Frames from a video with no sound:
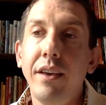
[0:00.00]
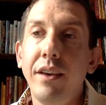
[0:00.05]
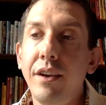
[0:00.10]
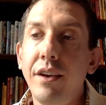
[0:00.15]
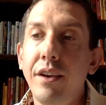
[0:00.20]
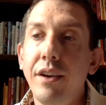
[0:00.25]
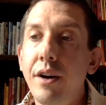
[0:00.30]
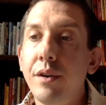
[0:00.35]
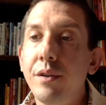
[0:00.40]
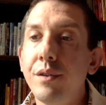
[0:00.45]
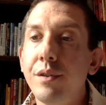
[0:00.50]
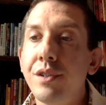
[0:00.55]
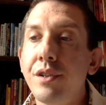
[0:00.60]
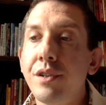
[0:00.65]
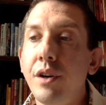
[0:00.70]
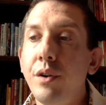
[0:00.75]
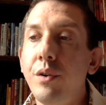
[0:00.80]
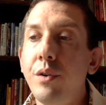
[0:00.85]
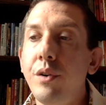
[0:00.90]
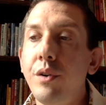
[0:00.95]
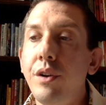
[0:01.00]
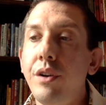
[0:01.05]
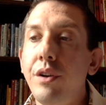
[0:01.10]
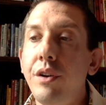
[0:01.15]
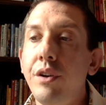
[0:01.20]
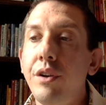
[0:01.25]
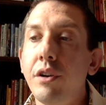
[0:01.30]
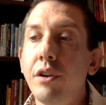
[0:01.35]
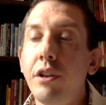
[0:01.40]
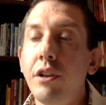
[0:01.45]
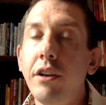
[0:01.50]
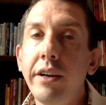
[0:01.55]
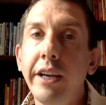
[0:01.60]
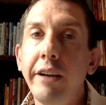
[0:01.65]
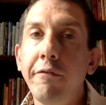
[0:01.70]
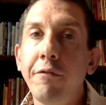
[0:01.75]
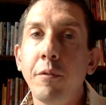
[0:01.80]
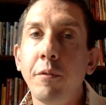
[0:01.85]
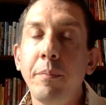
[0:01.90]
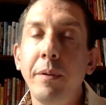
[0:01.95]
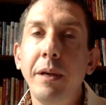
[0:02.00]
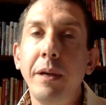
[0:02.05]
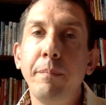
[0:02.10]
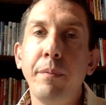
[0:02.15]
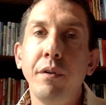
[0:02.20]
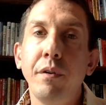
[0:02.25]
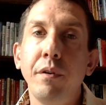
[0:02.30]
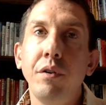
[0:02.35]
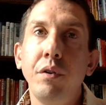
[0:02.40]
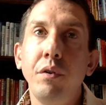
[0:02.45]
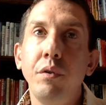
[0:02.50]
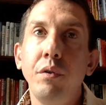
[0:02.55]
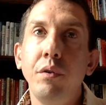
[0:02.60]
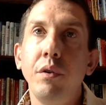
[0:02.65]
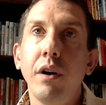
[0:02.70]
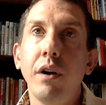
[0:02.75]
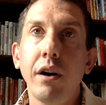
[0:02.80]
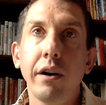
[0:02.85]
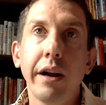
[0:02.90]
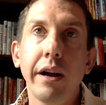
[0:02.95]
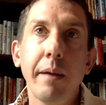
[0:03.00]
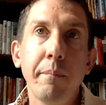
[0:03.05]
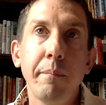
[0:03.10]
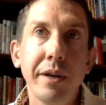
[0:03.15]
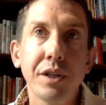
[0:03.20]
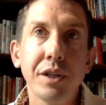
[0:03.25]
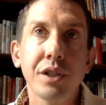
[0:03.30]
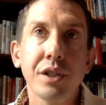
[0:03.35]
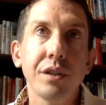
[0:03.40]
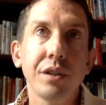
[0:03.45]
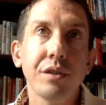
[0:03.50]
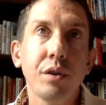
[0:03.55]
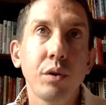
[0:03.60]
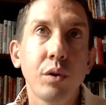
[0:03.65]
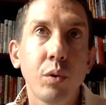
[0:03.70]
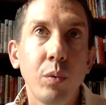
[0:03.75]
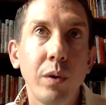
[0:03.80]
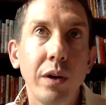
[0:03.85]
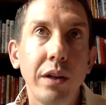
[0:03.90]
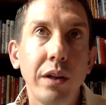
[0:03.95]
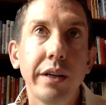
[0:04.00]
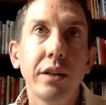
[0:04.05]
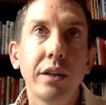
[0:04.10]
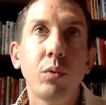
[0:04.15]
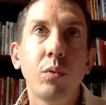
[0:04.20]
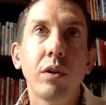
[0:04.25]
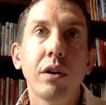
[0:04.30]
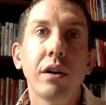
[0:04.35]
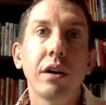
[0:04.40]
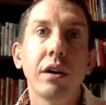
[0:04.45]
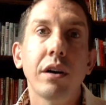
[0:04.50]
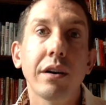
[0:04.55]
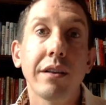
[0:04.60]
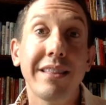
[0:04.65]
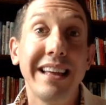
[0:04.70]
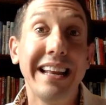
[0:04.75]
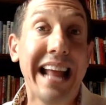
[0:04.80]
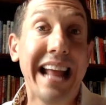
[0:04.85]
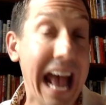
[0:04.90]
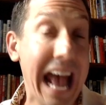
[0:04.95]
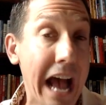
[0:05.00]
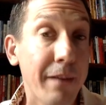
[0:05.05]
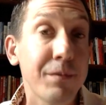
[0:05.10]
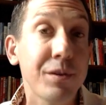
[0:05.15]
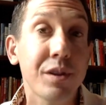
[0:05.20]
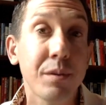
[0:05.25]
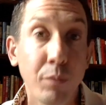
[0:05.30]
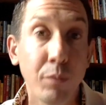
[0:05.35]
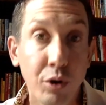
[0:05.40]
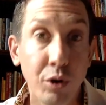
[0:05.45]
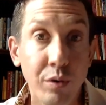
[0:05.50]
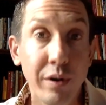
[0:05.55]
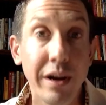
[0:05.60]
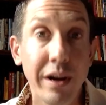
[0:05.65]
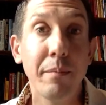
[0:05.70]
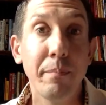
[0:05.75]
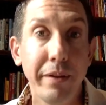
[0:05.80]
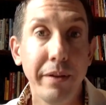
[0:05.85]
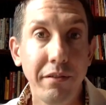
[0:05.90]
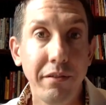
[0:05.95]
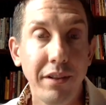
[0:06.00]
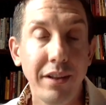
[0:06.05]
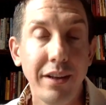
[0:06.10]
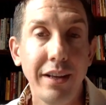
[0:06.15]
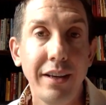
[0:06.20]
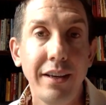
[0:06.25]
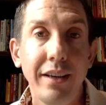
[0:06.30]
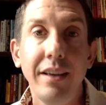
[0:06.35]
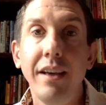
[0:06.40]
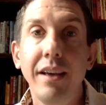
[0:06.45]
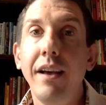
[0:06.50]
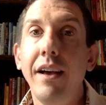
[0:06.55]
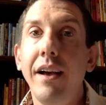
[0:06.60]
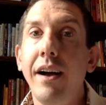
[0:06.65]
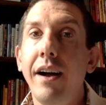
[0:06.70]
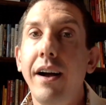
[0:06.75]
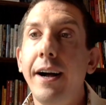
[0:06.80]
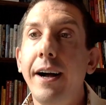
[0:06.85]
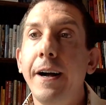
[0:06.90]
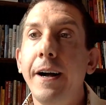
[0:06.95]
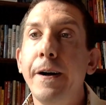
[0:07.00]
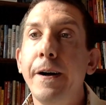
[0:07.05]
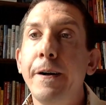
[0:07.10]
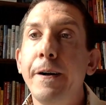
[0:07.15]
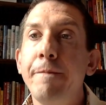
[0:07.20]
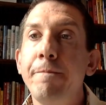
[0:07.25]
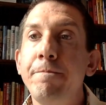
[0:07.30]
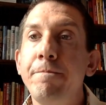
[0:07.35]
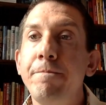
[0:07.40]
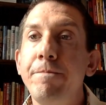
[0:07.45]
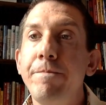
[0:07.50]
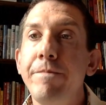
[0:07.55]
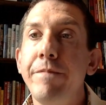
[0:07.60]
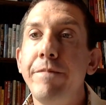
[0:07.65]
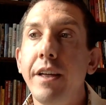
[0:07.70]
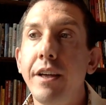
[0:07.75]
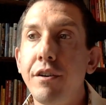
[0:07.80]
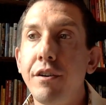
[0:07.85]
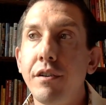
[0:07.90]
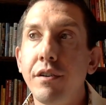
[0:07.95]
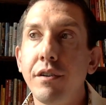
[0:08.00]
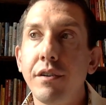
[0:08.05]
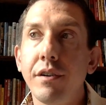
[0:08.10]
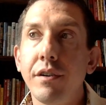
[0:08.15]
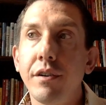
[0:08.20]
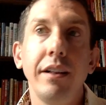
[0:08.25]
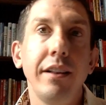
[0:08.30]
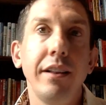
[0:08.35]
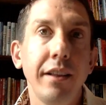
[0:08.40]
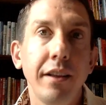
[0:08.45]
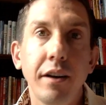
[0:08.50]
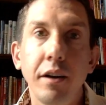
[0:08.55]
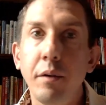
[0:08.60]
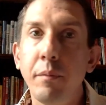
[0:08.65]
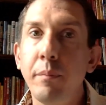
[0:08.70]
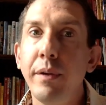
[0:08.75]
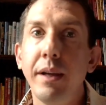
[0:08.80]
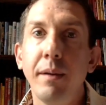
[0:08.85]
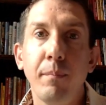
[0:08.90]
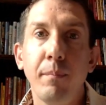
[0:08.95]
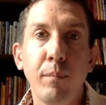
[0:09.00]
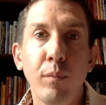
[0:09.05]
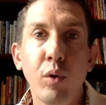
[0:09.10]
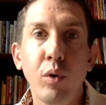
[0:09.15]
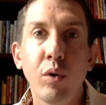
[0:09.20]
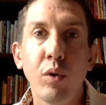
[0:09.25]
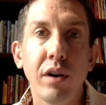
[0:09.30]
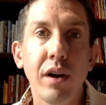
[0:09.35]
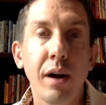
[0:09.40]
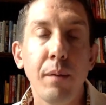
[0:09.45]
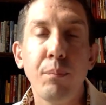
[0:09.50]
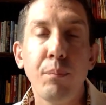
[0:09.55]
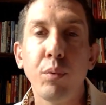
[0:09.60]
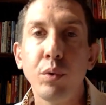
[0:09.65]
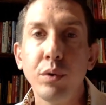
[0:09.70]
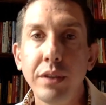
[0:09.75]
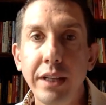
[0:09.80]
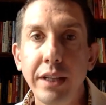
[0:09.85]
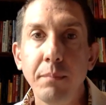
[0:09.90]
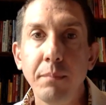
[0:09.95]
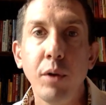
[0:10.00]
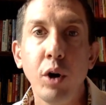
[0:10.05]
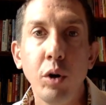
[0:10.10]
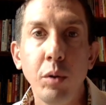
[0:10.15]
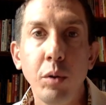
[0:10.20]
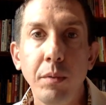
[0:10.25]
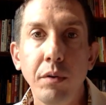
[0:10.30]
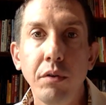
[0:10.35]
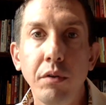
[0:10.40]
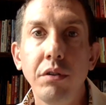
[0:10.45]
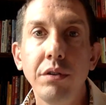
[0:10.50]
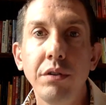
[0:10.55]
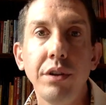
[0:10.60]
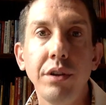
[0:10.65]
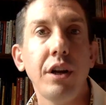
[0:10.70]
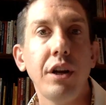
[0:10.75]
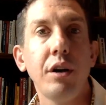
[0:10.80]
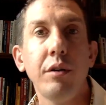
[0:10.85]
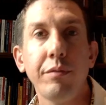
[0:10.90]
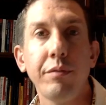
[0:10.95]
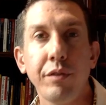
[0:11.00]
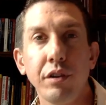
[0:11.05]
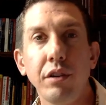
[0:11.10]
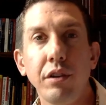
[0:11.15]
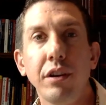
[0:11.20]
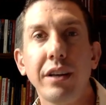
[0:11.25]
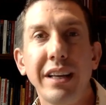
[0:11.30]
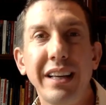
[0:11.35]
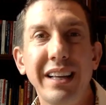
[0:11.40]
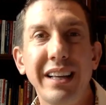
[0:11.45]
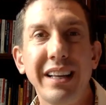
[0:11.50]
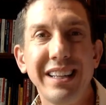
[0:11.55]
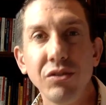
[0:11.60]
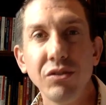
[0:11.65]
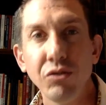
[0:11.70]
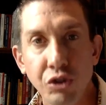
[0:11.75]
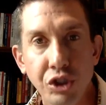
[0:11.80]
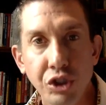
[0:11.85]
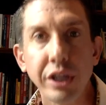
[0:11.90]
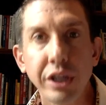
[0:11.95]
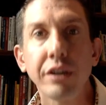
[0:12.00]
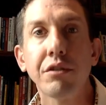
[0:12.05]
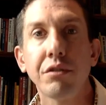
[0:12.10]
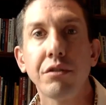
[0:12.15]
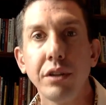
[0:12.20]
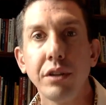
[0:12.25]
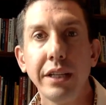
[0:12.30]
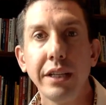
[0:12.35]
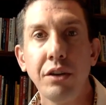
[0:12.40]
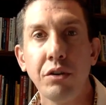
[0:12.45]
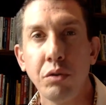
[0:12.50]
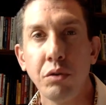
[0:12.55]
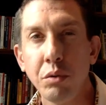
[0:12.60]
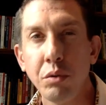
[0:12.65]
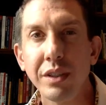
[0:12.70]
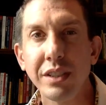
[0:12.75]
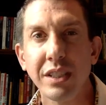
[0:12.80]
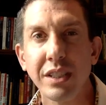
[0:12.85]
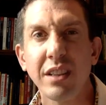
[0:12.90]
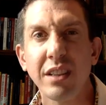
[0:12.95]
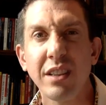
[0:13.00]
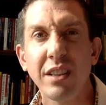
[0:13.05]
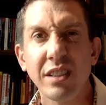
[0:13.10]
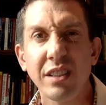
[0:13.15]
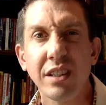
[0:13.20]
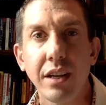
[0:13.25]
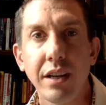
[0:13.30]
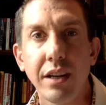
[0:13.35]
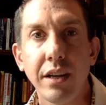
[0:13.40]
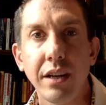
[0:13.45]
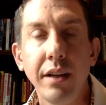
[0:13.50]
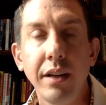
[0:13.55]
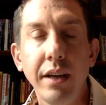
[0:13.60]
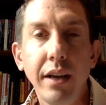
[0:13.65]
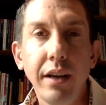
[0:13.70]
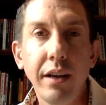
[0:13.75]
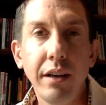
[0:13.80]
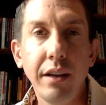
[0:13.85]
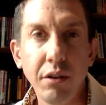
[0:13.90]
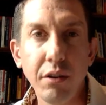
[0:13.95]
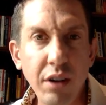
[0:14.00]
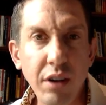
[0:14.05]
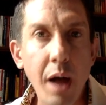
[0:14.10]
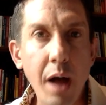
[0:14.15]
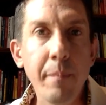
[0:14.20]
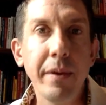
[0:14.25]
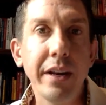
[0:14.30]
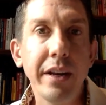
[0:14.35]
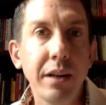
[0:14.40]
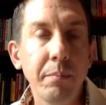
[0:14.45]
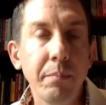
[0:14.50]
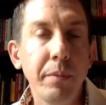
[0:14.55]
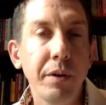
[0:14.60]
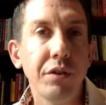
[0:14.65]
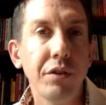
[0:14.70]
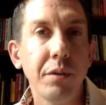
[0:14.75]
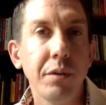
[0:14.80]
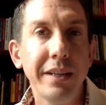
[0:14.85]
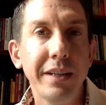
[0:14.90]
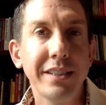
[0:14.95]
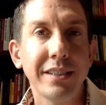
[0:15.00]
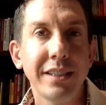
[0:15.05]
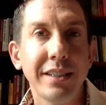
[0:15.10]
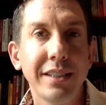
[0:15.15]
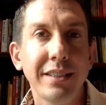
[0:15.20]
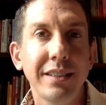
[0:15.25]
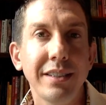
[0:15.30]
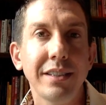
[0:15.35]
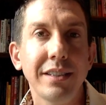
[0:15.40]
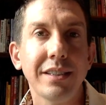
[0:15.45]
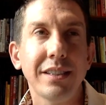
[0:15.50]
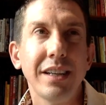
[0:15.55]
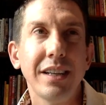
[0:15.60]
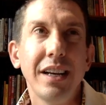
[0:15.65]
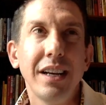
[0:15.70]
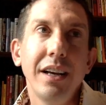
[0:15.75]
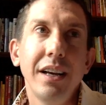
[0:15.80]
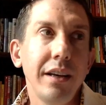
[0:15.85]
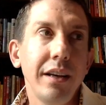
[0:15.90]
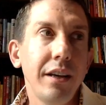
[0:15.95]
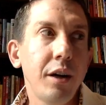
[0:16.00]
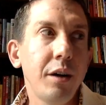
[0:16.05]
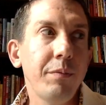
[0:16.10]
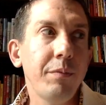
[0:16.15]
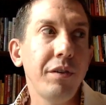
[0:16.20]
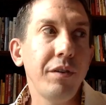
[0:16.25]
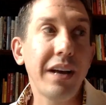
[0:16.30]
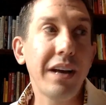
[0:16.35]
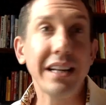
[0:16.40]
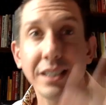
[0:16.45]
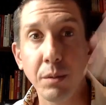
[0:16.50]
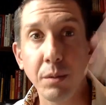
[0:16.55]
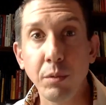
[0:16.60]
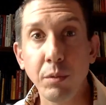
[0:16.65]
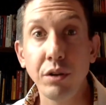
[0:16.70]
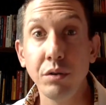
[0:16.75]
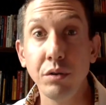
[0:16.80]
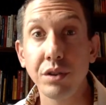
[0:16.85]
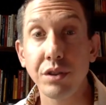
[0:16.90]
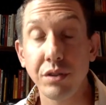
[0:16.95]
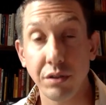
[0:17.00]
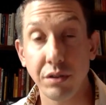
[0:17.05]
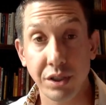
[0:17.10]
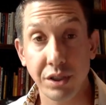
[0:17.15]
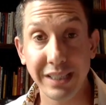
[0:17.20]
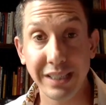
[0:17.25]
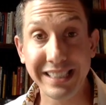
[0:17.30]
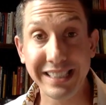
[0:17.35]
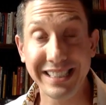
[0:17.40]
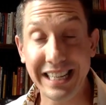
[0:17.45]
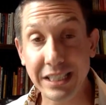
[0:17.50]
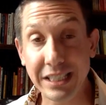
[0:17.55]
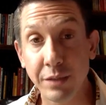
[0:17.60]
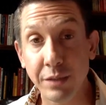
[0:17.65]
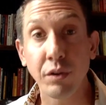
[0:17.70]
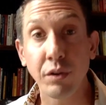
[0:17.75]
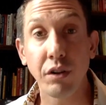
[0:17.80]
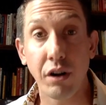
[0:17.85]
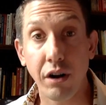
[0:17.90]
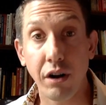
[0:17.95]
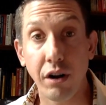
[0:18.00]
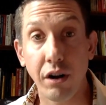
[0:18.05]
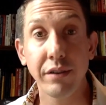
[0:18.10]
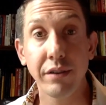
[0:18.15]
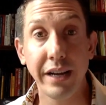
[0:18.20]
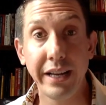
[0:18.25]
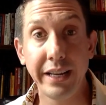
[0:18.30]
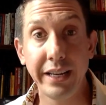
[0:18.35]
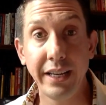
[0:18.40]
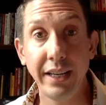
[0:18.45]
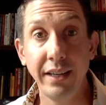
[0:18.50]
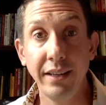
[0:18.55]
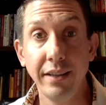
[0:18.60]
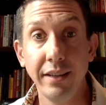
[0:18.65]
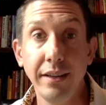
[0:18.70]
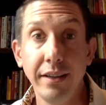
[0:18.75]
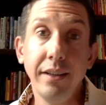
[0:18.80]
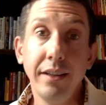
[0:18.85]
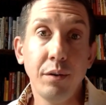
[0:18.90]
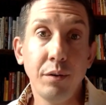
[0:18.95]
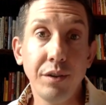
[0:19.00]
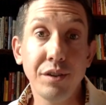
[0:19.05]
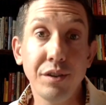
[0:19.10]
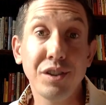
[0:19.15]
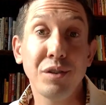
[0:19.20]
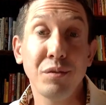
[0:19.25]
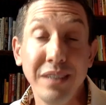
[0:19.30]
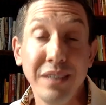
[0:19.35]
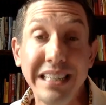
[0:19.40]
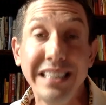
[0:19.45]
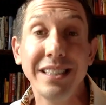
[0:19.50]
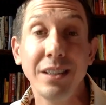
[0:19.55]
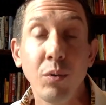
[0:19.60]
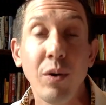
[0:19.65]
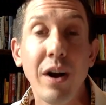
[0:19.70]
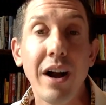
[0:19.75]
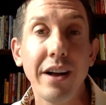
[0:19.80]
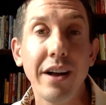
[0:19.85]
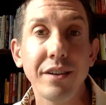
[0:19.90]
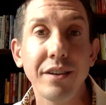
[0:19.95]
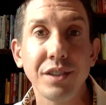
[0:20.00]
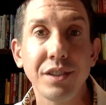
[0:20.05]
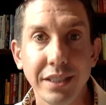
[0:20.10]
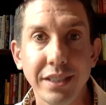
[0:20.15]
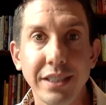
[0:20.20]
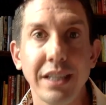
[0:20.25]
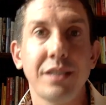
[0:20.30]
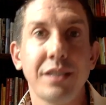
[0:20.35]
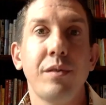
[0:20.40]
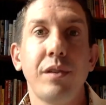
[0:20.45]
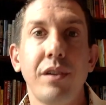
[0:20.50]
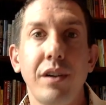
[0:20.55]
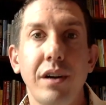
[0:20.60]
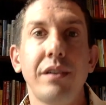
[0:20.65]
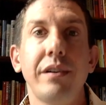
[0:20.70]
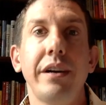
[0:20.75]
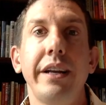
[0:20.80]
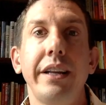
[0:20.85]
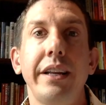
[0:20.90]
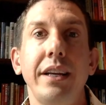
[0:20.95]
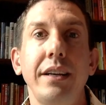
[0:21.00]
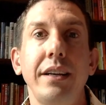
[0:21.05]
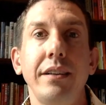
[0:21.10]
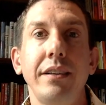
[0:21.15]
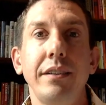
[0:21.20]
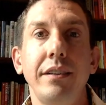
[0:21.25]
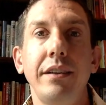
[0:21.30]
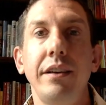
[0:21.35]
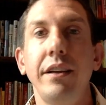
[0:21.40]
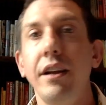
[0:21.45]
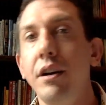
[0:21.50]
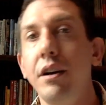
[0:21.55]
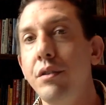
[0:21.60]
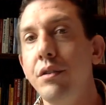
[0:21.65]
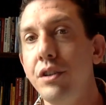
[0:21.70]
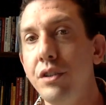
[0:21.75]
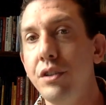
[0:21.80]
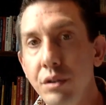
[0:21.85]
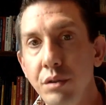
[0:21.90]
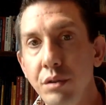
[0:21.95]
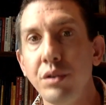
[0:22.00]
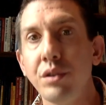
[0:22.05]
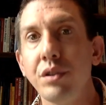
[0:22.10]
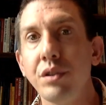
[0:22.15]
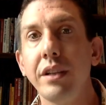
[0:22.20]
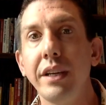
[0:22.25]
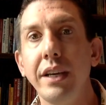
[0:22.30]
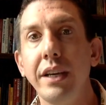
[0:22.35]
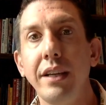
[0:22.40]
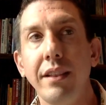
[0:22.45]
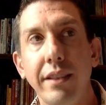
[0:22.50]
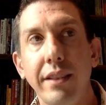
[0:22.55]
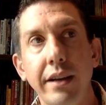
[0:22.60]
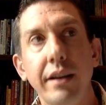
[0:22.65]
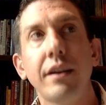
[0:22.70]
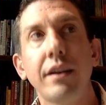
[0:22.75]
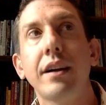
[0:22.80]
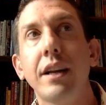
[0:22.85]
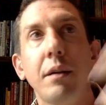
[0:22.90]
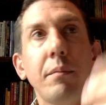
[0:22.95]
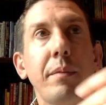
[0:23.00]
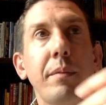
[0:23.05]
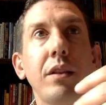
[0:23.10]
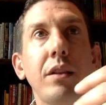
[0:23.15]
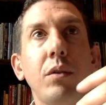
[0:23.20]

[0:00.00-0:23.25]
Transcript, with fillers: You know, so you're looking for people who are ambitious, who are willing to work, that have some credibility, um, that are a little bit more upwardly mobile. You know, if you're looking at generally who is it that's going to, you know, come in and build the business, it's, you know, if you got someone who's successful already, well, there's a reason why they're successful already. You know, usually they're going to be